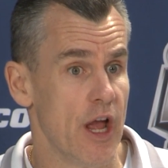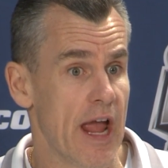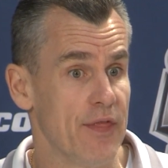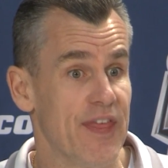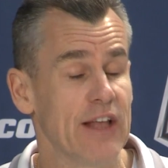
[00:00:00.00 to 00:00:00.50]

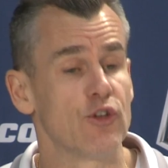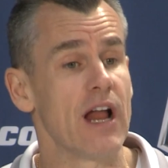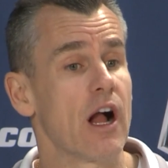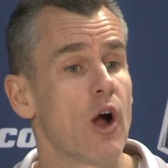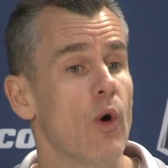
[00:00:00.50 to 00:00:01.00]
and things are
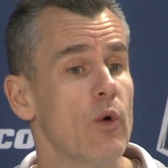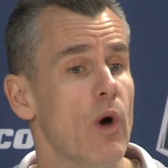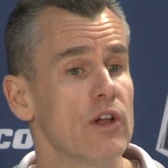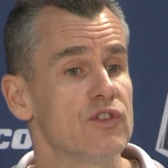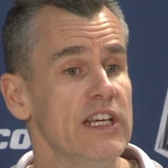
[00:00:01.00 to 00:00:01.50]
not going
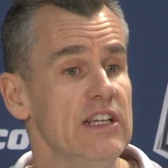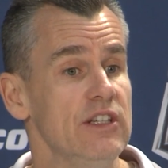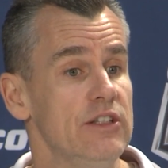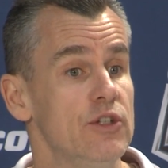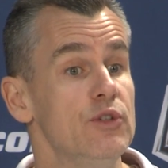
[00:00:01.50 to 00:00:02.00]
well, it's
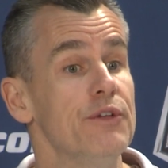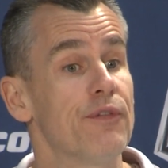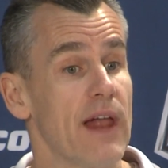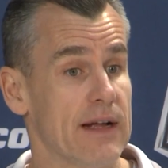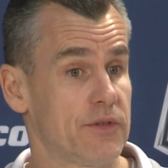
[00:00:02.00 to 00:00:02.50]
easy to
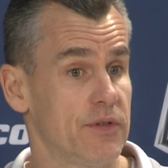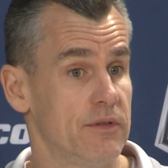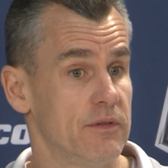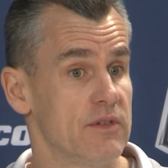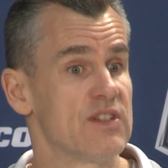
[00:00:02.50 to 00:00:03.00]
deflect.
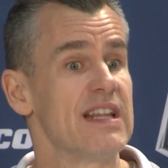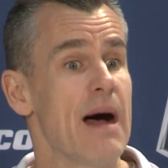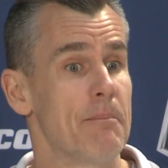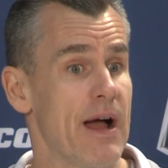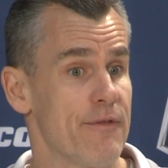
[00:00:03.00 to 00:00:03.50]
It's
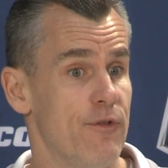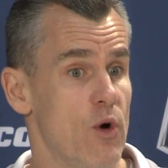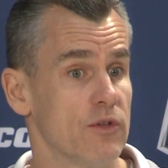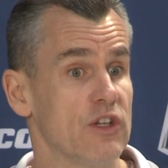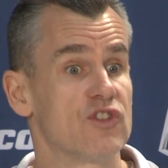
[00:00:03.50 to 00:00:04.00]
not my
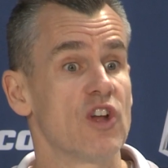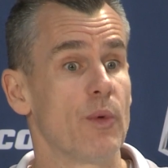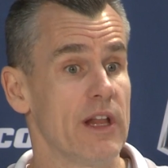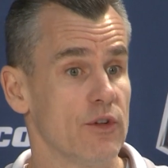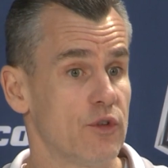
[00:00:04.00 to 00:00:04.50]
fault, it's
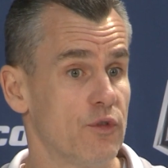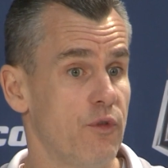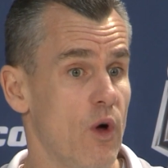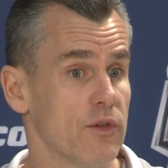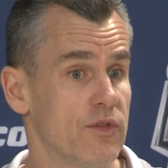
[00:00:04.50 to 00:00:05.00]
someone else's
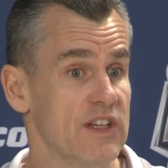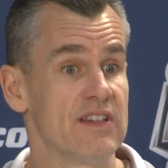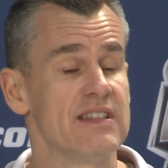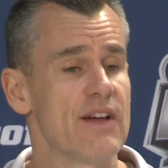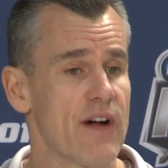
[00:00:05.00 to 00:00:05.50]
fault. This
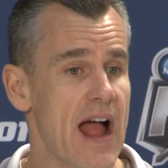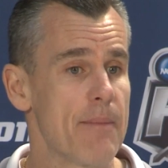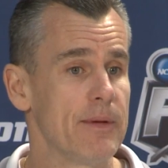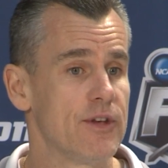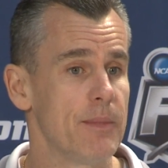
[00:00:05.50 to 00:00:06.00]
has never
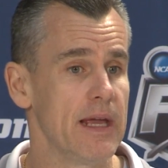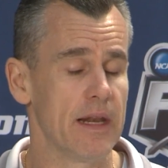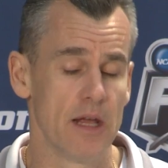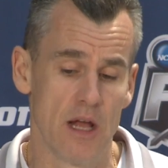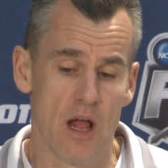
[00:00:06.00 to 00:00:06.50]
happened to me.
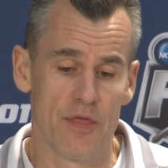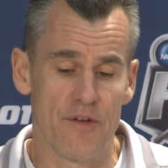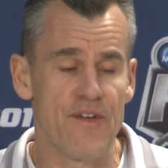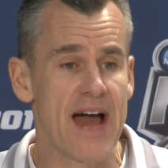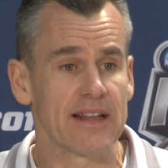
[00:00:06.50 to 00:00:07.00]
And the
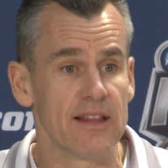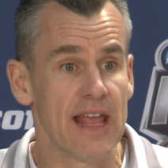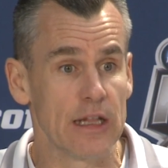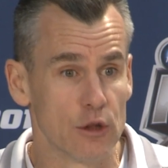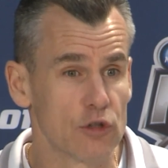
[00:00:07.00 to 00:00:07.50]
fact that
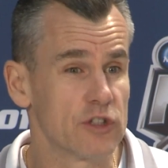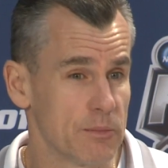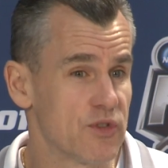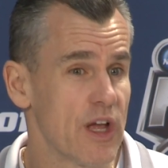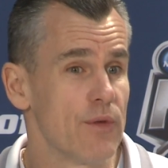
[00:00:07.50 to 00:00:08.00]
they looked
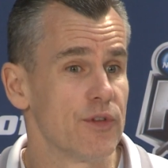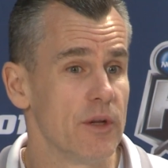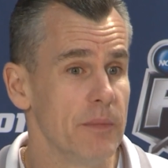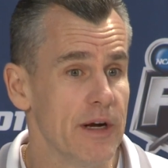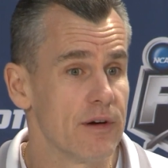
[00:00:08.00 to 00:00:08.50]
themselves in
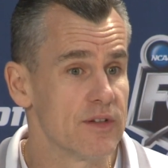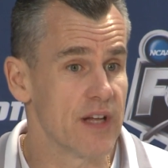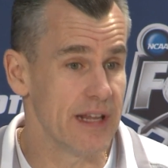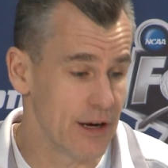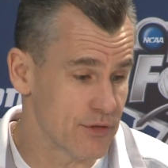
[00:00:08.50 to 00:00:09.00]
the mirror and
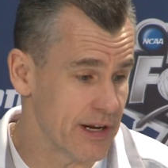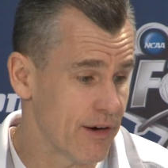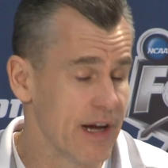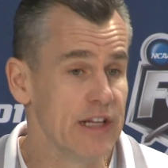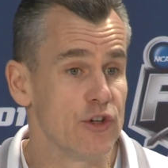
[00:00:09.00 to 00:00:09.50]
said, here's an
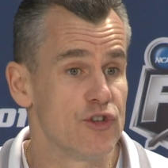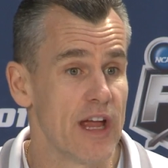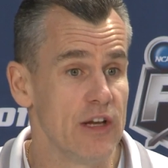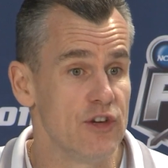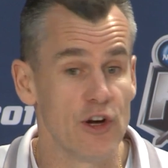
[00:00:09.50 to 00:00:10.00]
area I need to
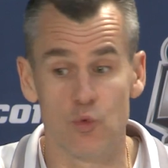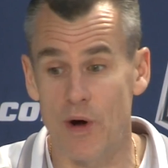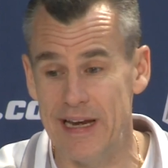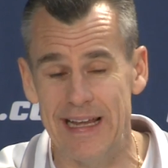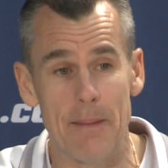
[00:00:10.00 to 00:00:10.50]
change, here's where
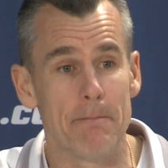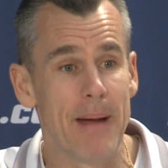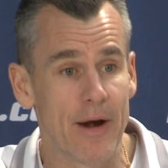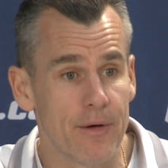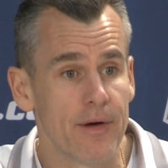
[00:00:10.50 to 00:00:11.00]
I need to get
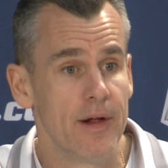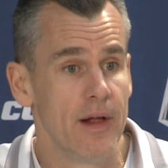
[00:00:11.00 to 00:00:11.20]
better